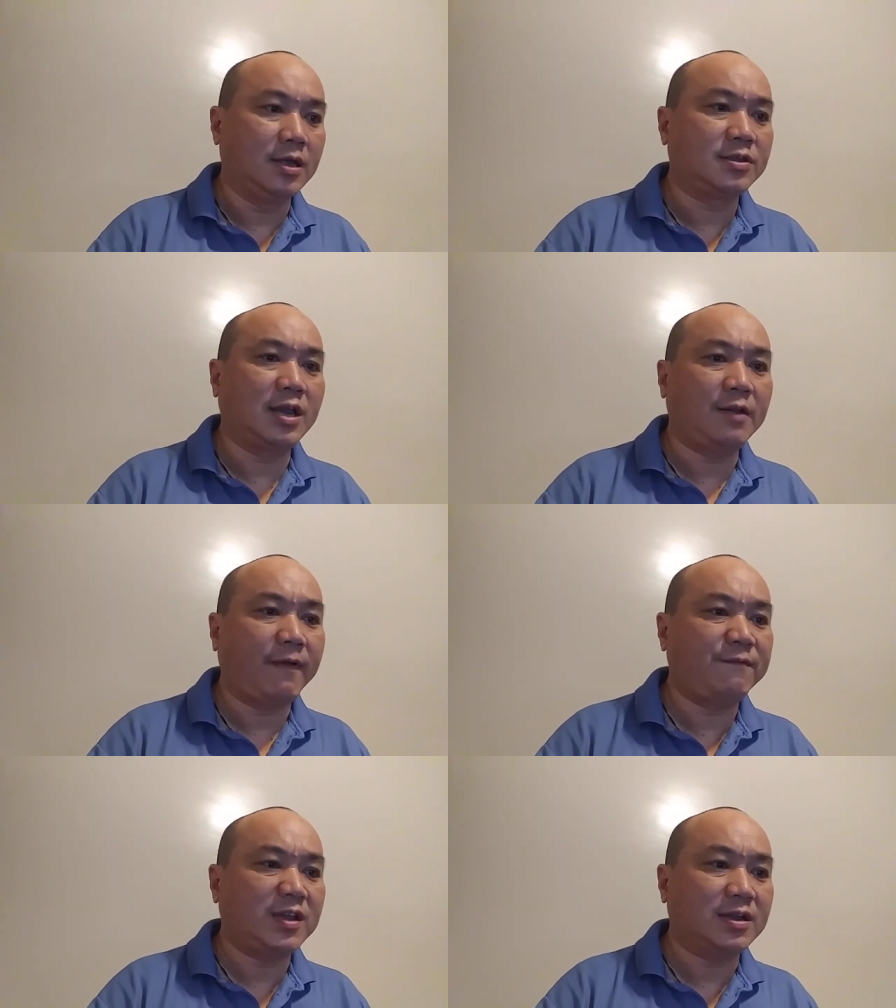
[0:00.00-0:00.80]

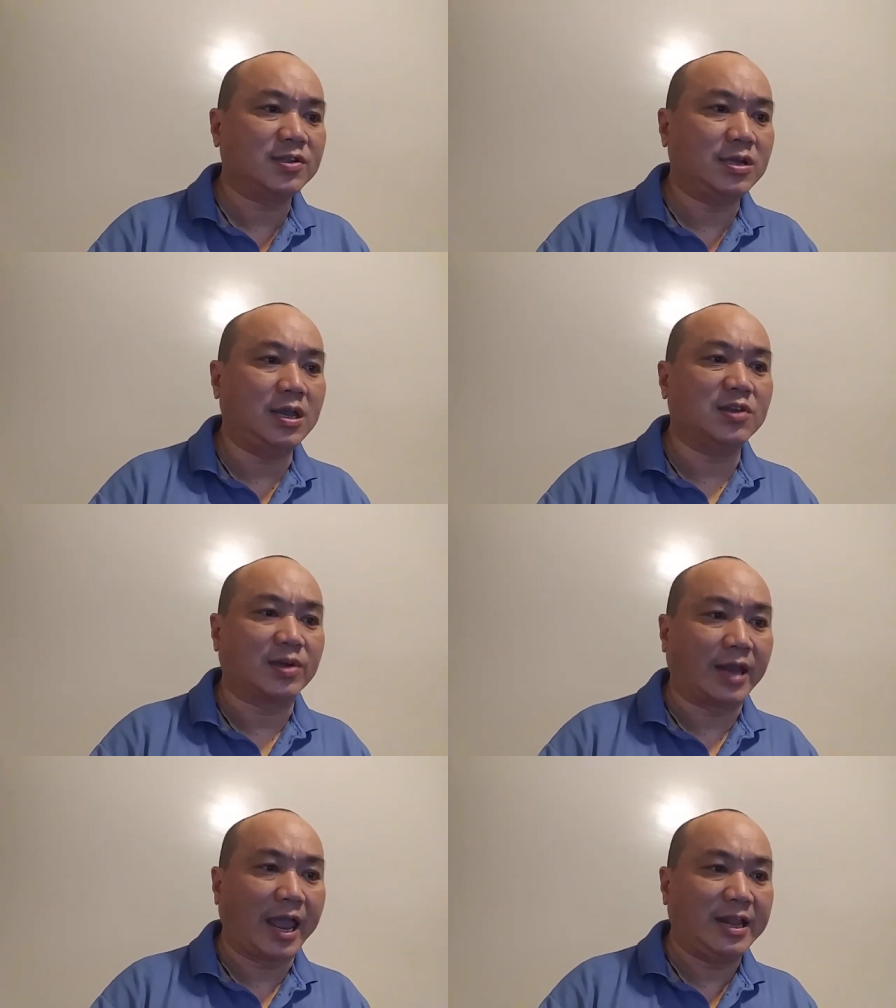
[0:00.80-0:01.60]
Self-efficacy is
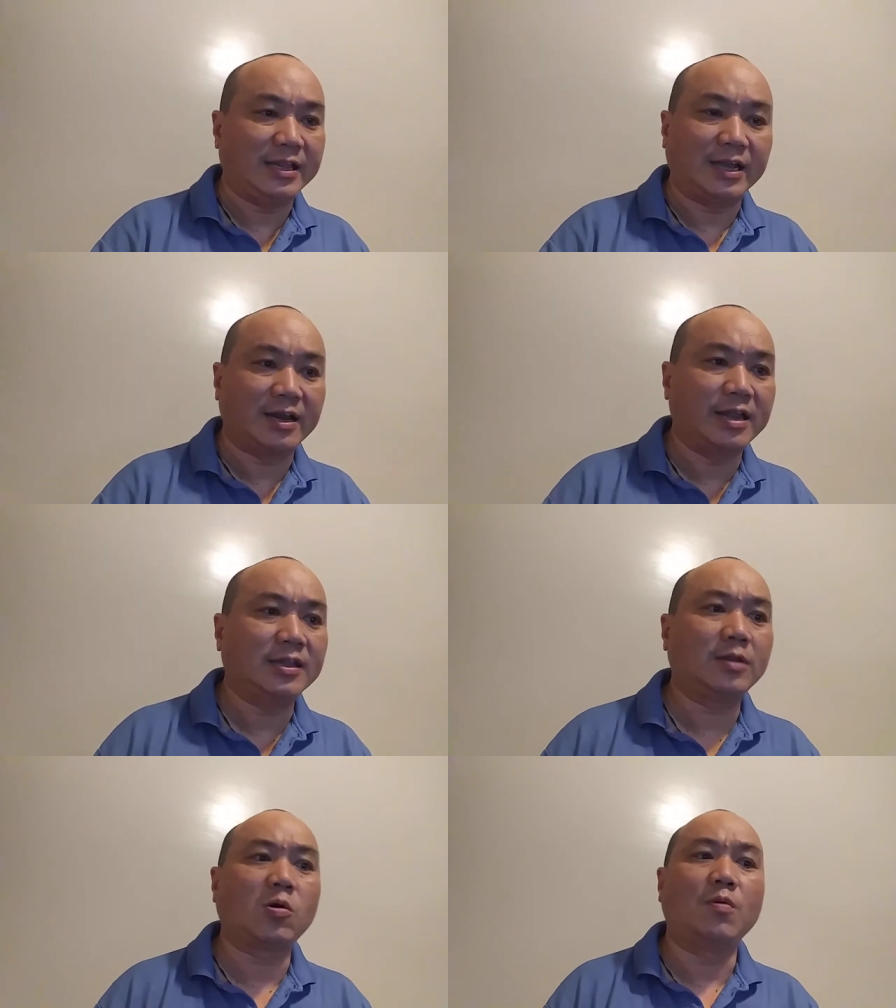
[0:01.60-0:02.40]
an
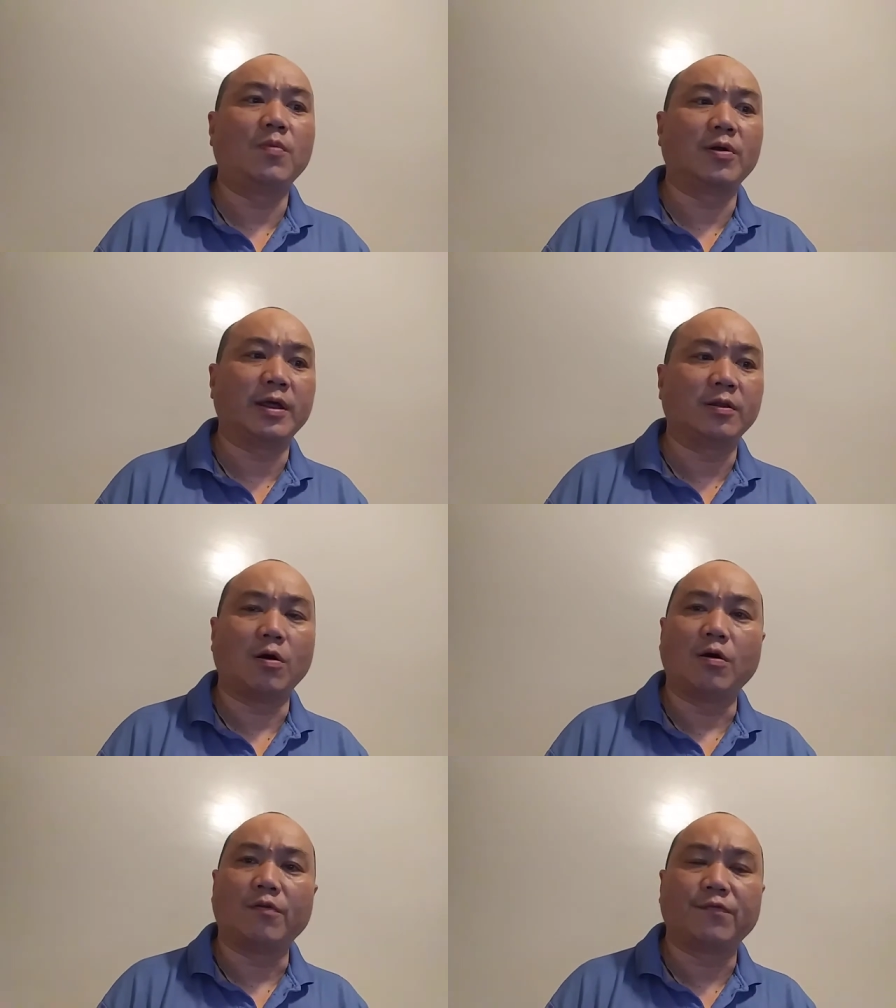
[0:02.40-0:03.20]
integrated component
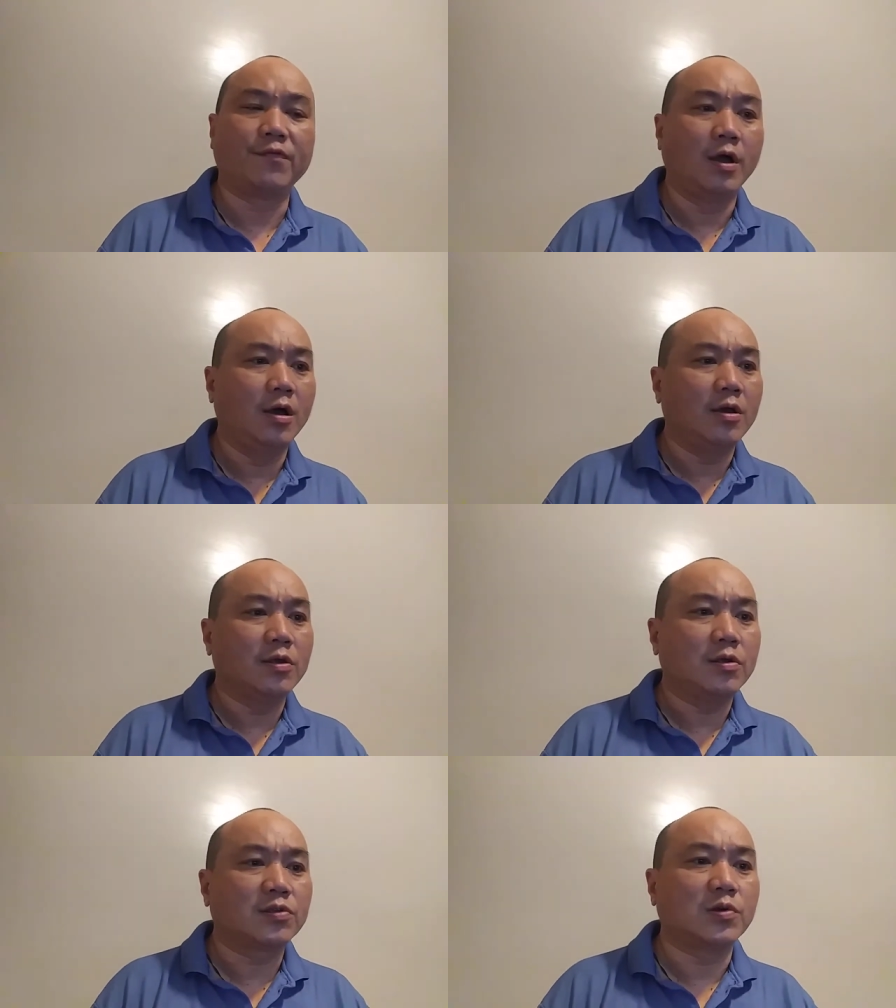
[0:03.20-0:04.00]
of
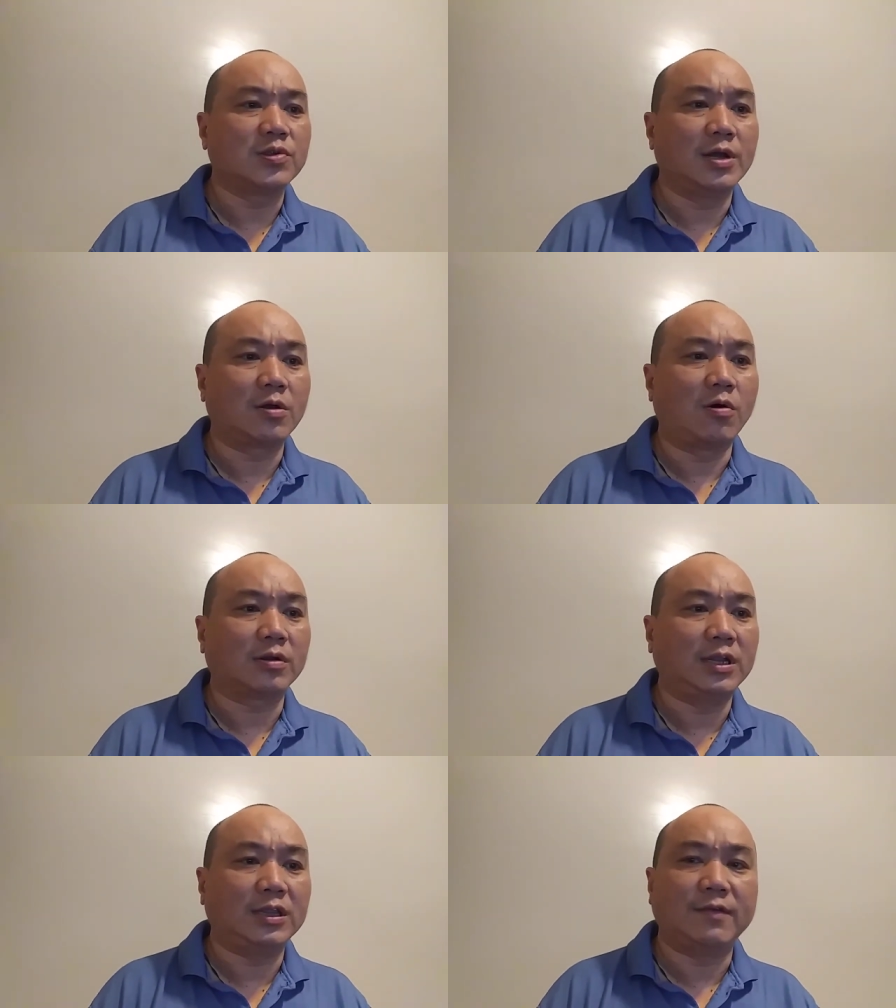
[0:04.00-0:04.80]
social
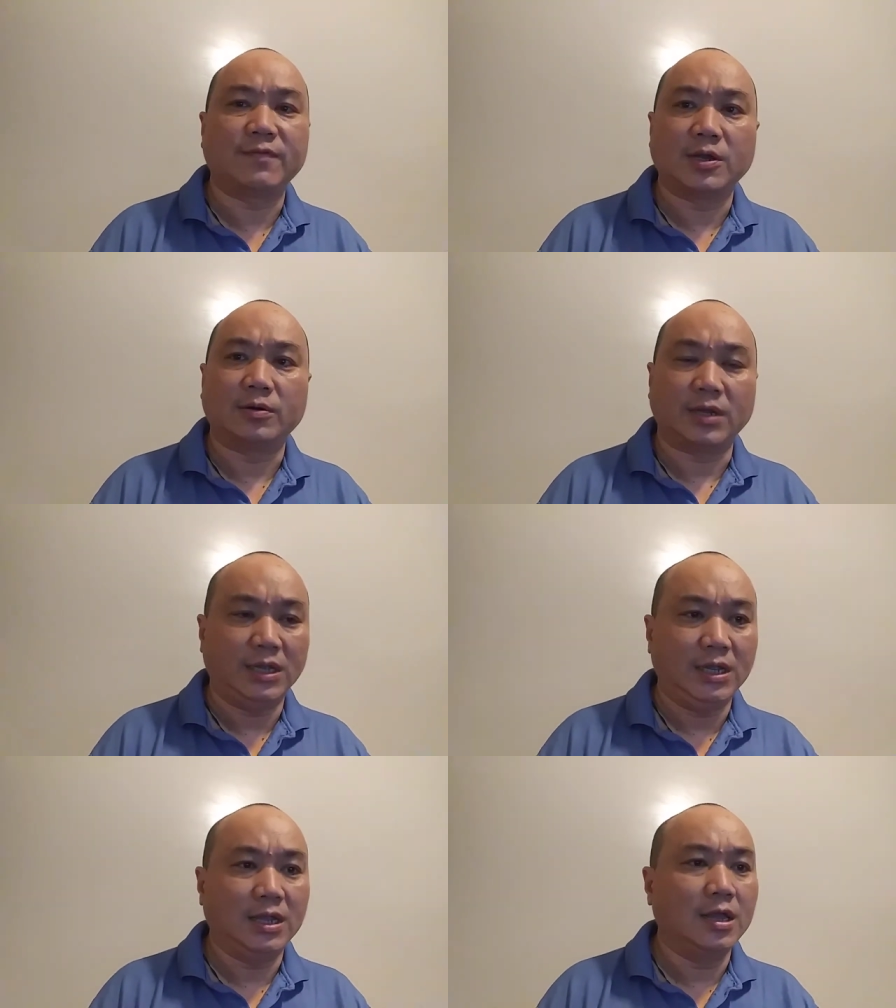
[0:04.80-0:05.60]
cognitive theory,